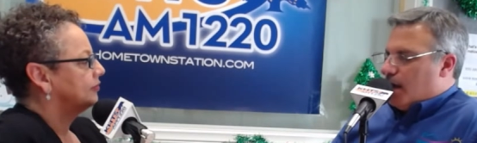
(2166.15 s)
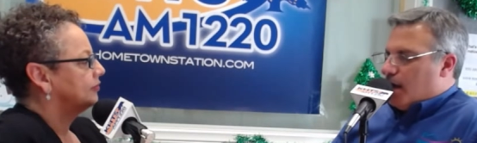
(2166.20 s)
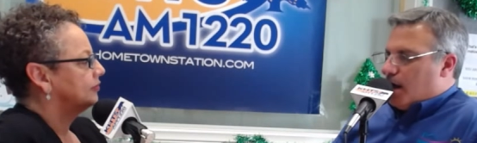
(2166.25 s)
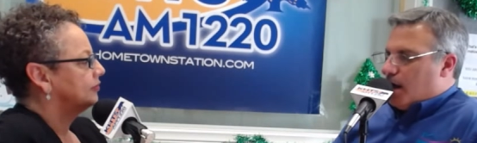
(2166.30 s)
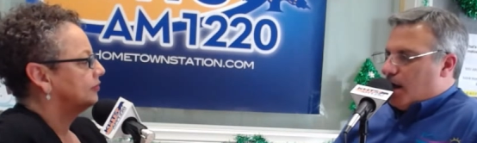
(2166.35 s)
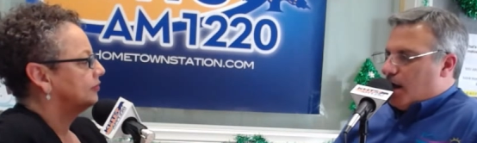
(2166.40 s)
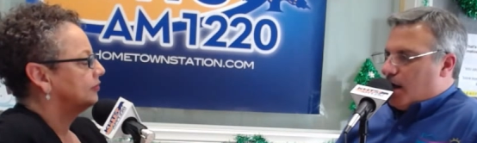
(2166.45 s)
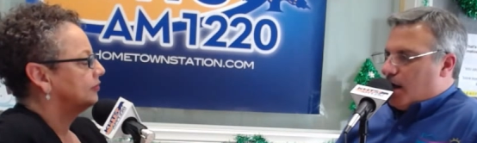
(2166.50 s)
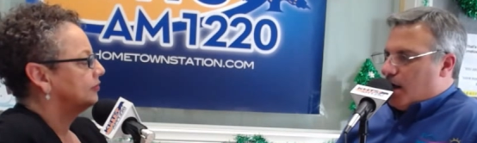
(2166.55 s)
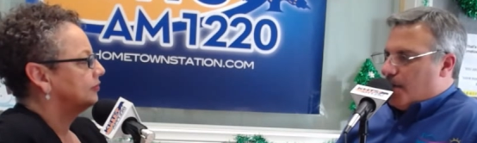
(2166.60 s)

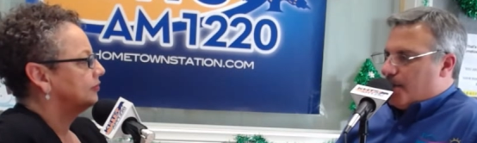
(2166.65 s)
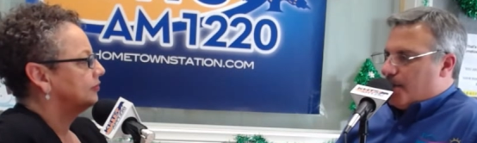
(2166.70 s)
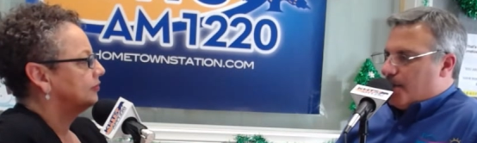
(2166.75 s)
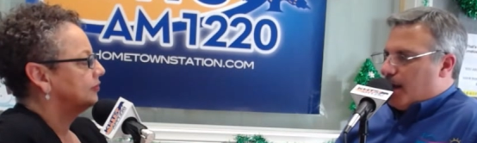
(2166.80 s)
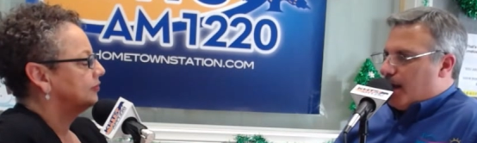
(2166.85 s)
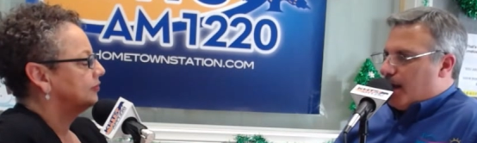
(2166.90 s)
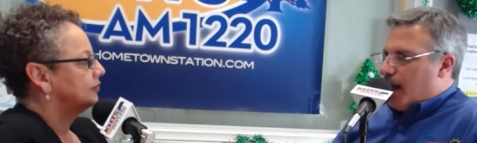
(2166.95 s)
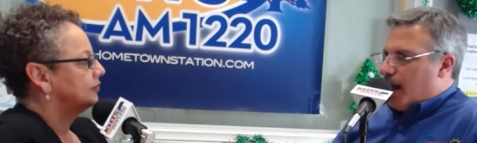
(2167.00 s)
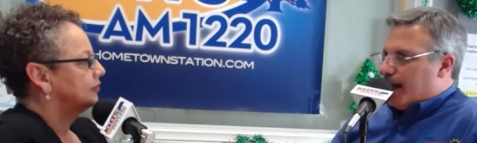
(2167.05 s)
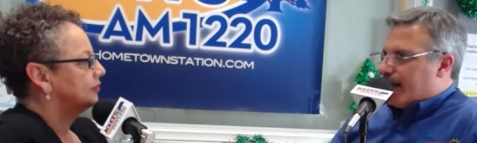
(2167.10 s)
Speaker 1: I
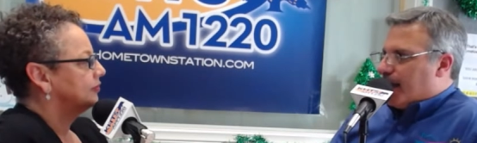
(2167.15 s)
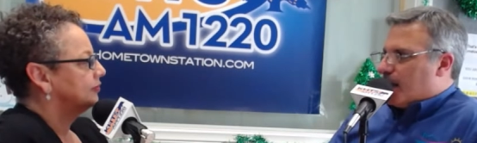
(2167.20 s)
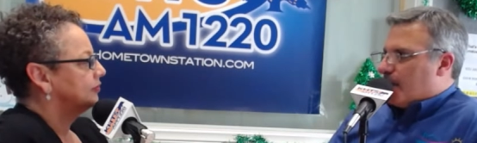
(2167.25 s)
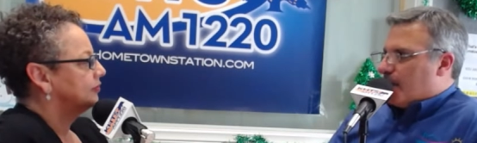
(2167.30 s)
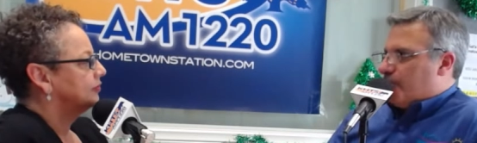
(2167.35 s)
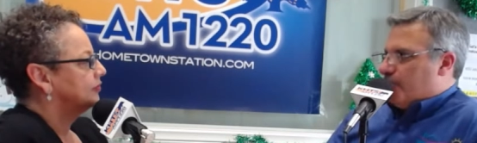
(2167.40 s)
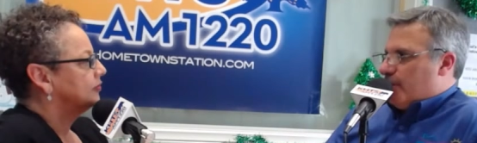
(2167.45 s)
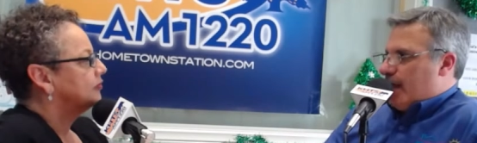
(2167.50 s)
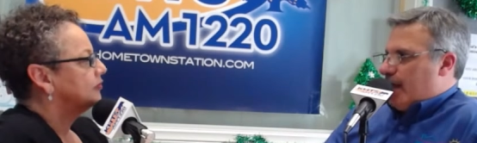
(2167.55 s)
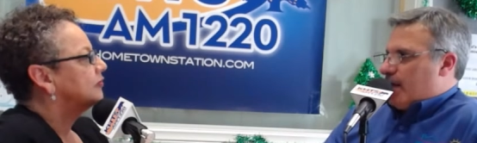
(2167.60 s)
got a
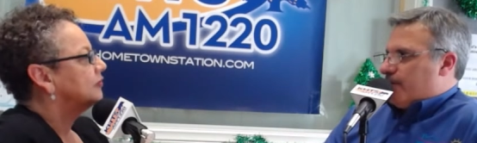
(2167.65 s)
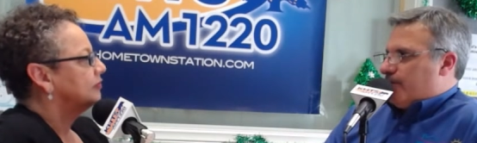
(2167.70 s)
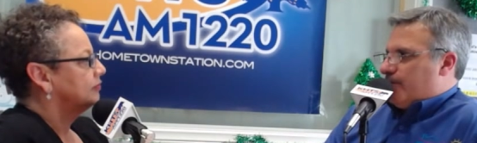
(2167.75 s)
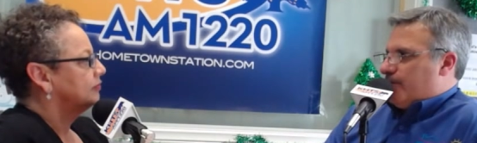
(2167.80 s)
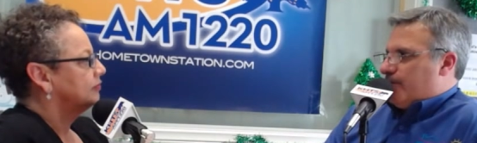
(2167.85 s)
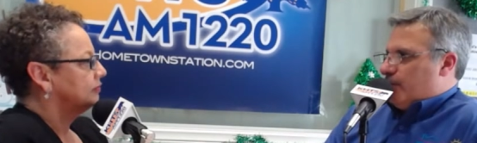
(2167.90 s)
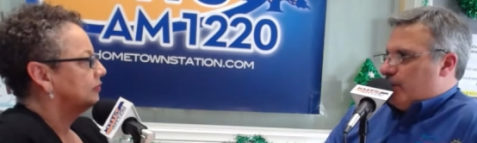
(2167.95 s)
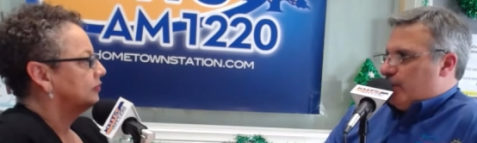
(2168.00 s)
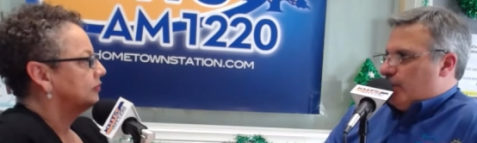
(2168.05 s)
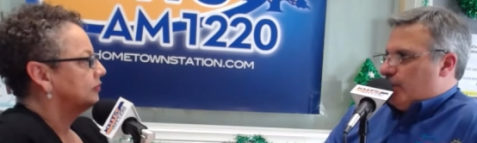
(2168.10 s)
plan for
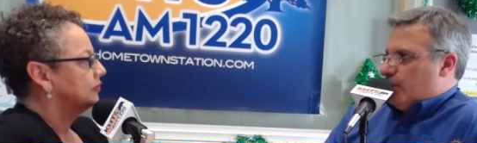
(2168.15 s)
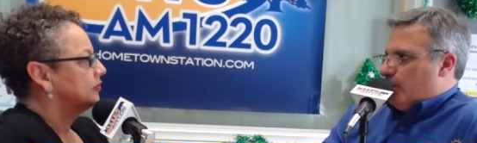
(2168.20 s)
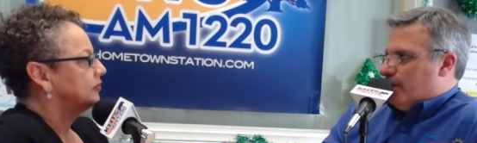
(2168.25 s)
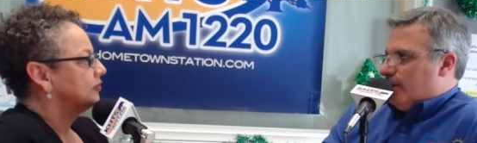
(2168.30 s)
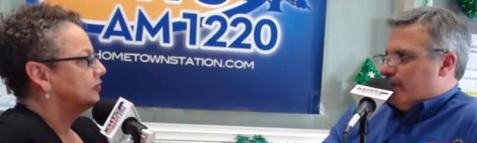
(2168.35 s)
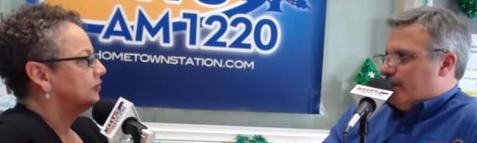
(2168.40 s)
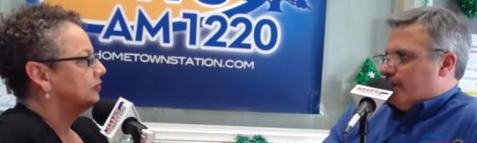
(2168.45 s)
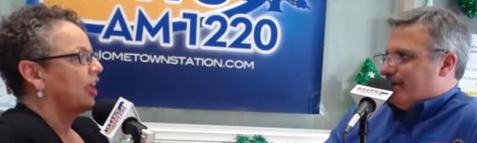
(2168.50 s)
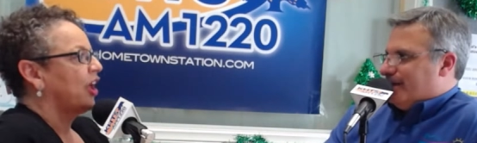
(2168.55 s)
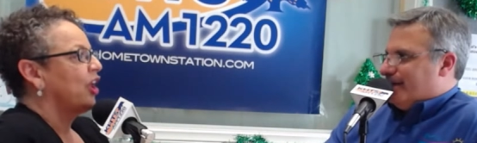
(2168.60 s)
you
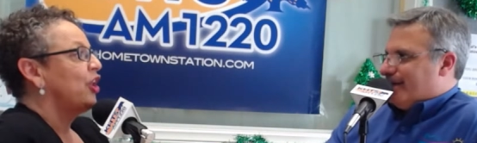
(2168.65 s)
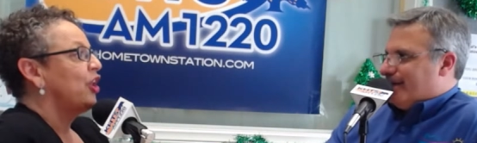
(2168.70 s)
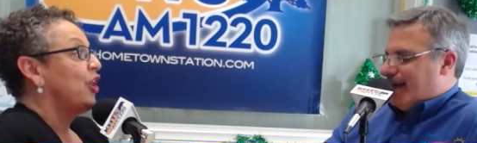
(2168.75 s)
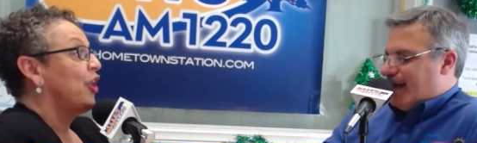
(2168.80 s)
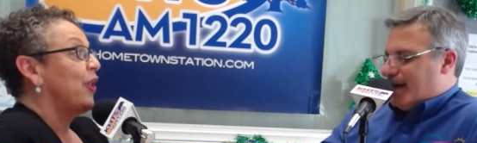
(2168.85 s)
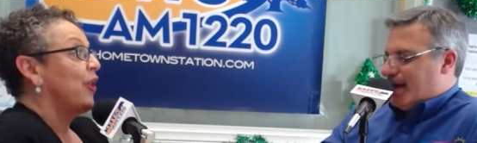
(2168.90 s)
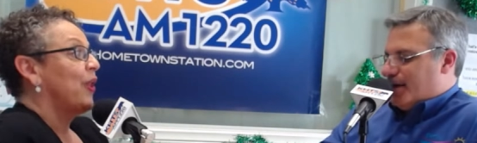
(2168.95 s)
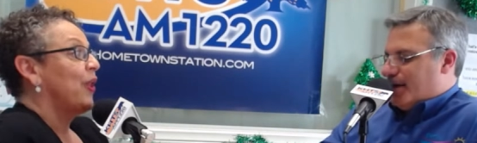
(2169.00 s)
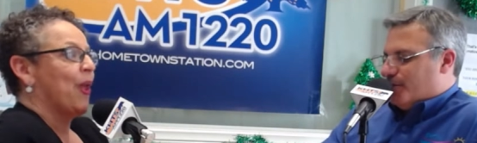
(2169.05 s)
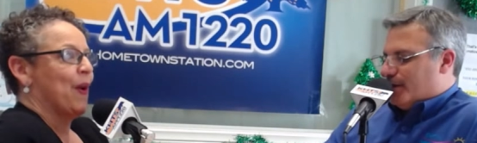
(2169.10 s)

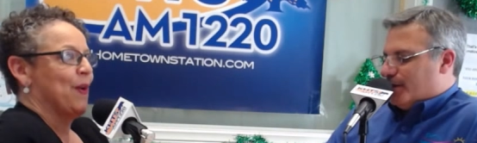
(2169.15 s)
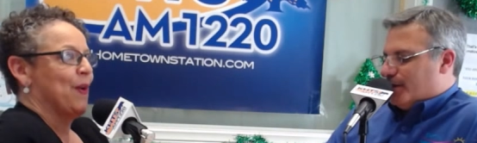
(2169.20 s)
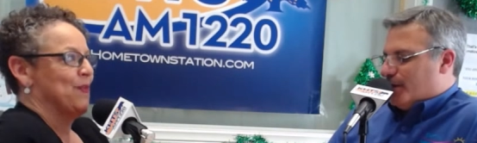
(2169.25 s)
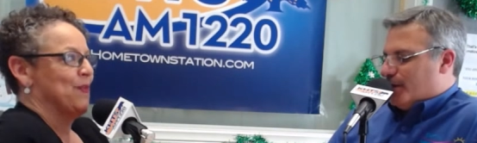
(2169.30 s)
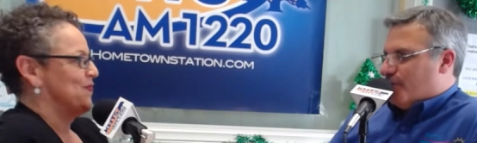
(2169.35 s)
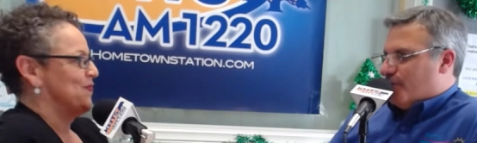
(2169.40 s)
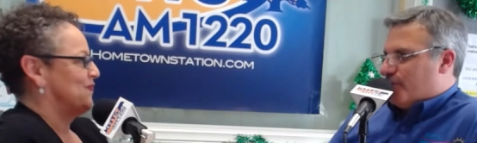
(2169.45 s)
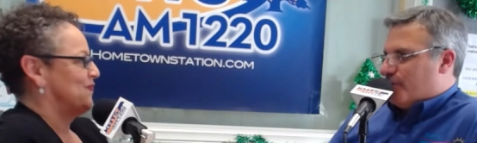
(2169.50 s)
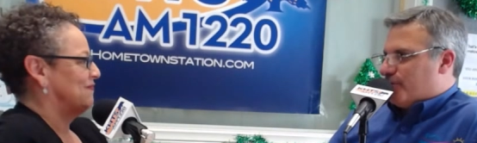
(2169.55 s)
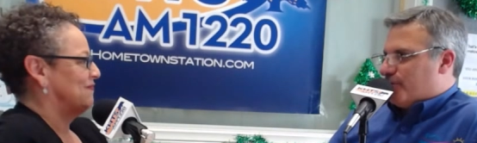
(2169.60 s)
that we go
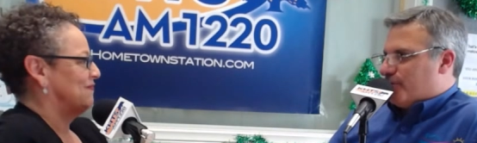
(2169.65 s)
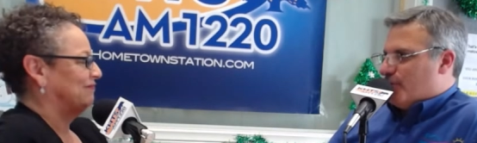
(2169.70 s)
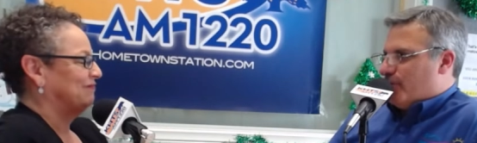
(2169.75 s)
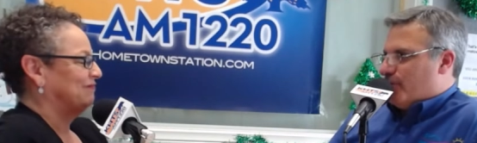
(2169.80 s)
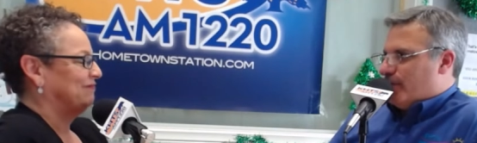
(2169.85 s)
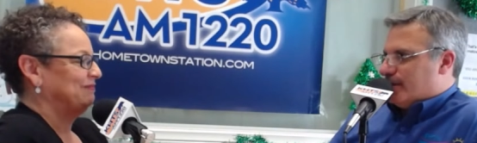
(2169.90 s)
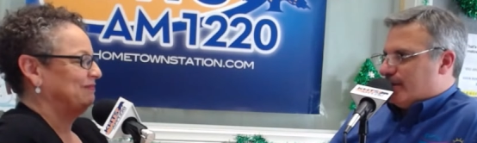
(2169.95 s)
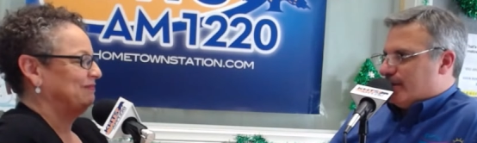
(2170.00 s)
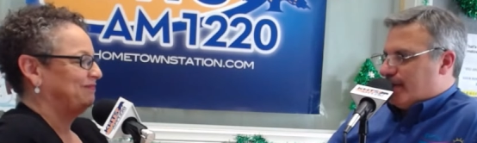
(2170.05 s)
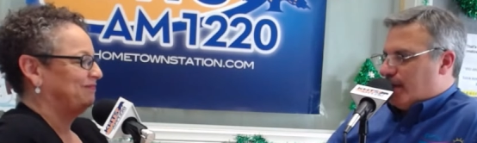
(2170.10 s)
through and say,